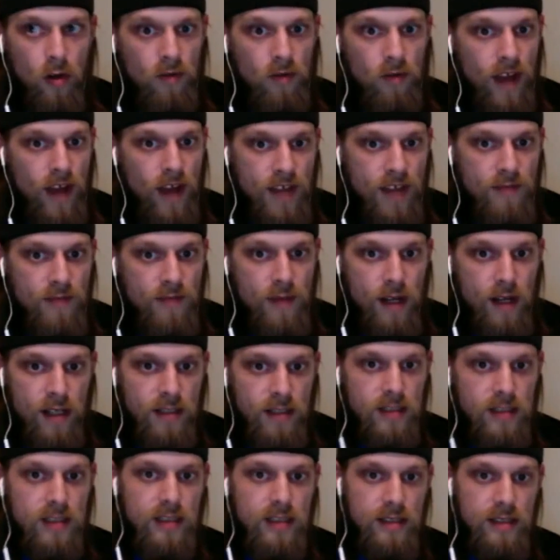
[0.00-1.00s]
or five
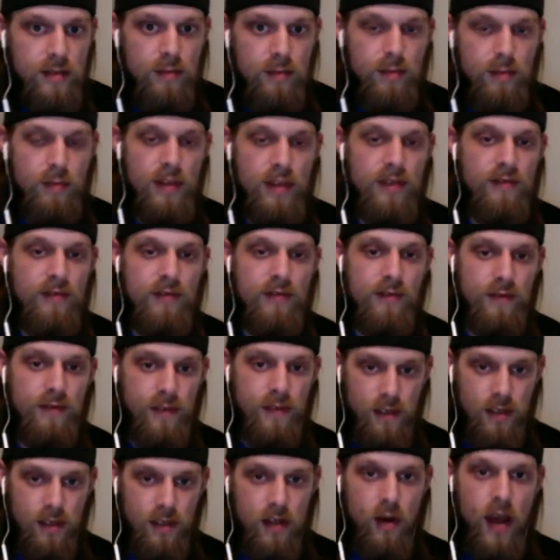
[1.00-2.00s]
months before
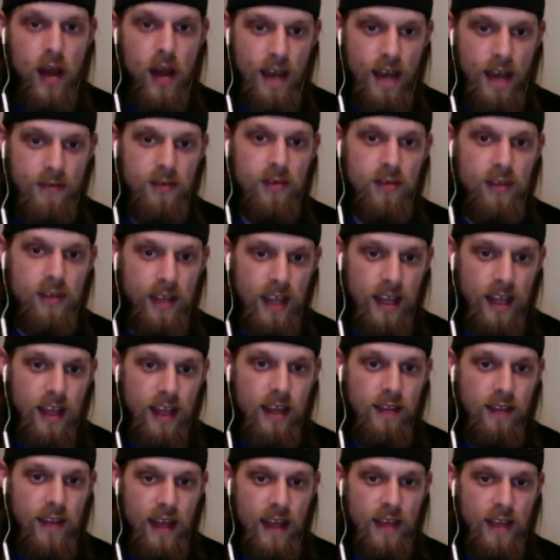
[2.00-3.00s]
you know after
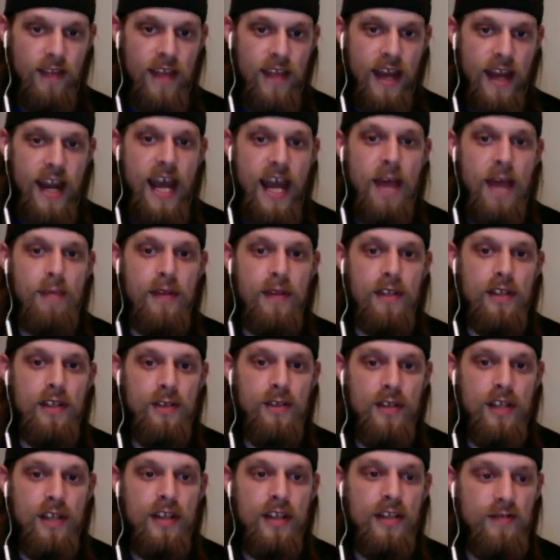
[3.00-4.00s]
the that that happened
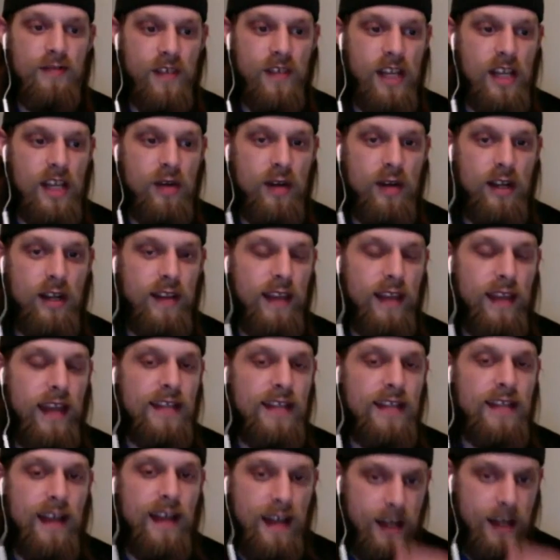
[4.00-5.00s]
to get the video and at
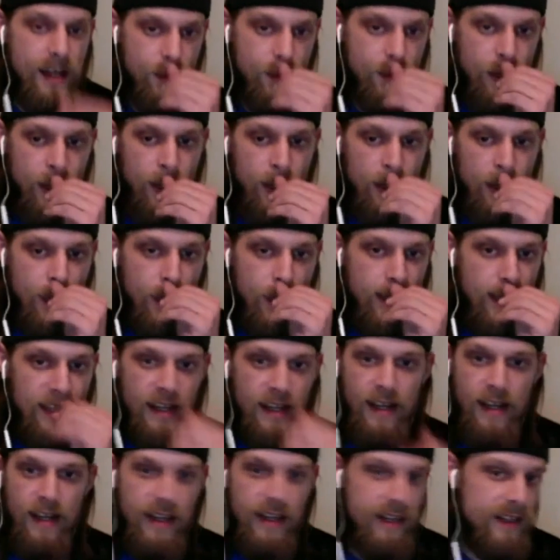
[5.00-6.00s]
that time
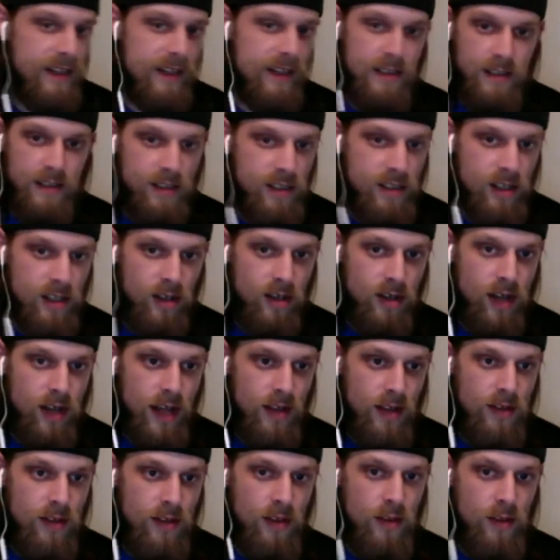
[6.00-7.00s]
uh, you
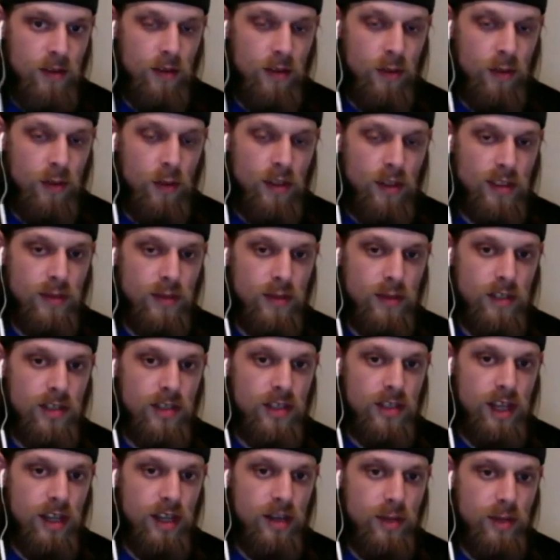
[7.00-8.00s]
know, there wasn't
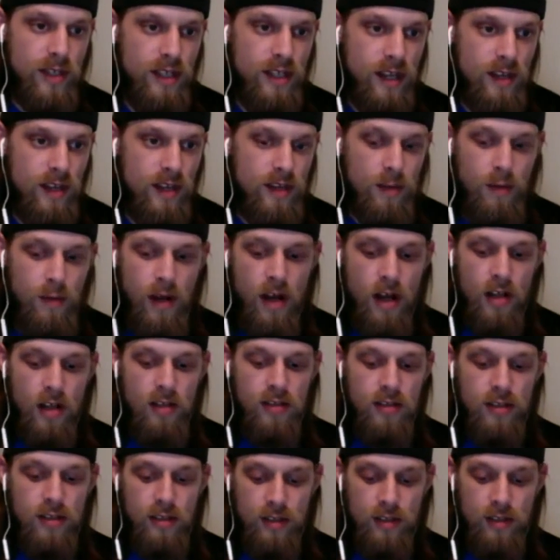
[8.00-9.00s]
much that could be done. The
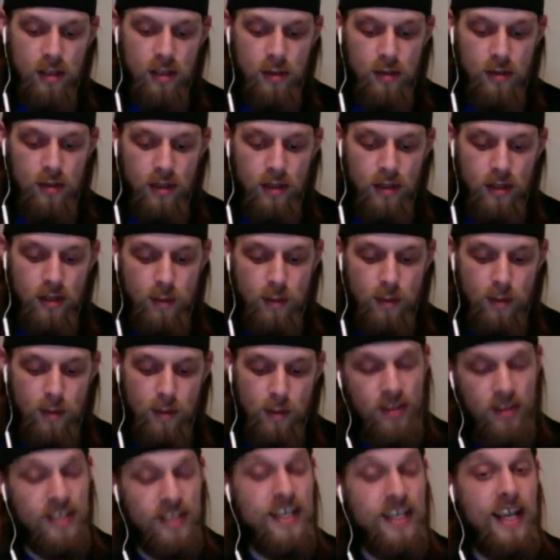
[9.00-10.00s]
balls, the the
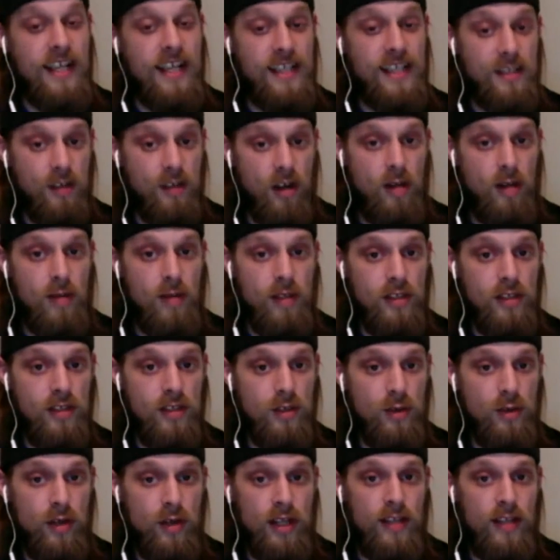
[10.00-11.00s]
both his cases already been
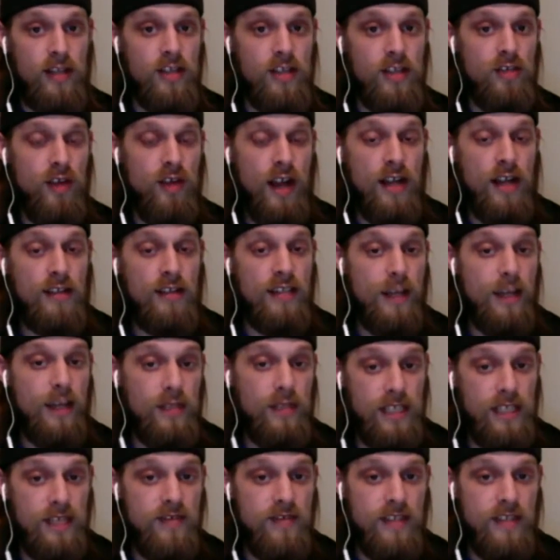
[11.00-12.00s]
joined. The trial date
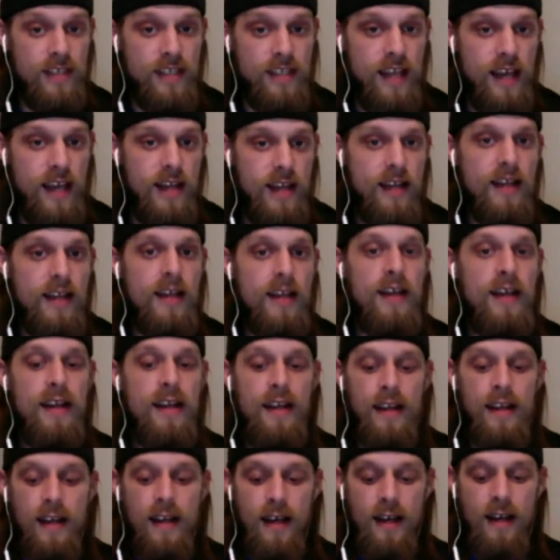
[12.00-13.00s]
was even set,
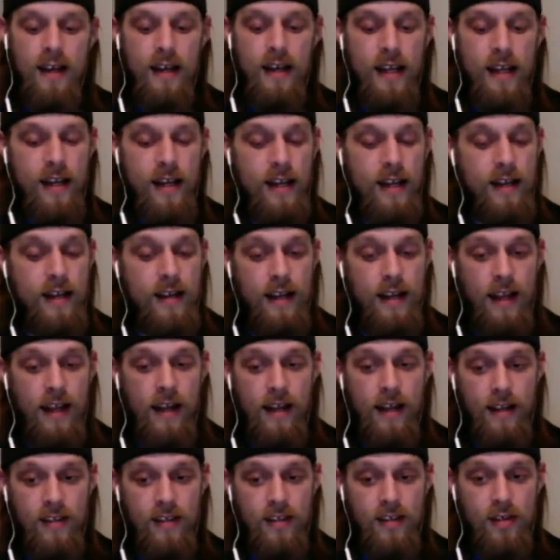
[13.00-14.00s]
uh, and and
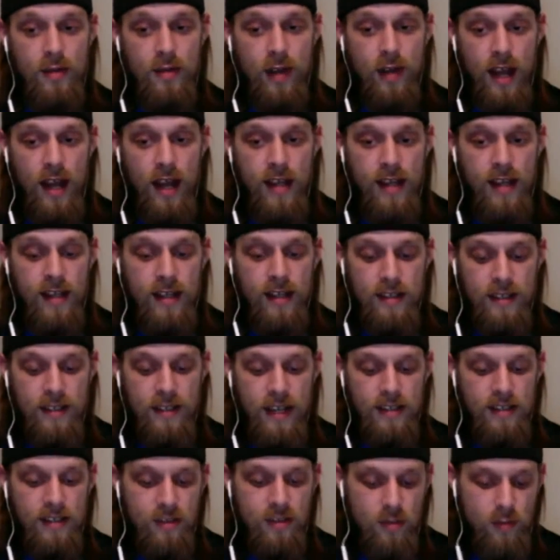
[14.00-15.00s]
as you and I can
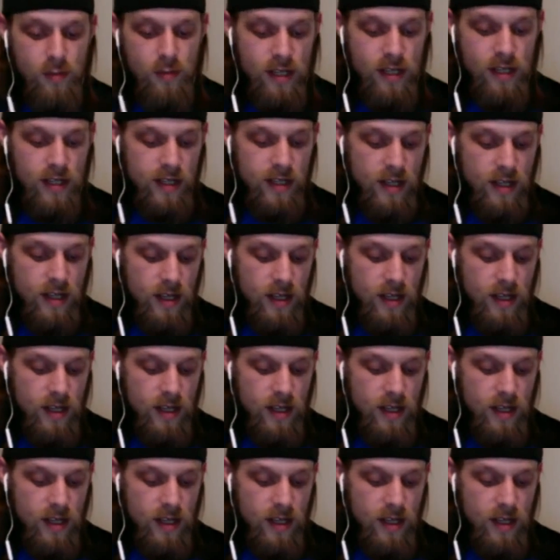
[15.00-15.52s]
attest to, Pete,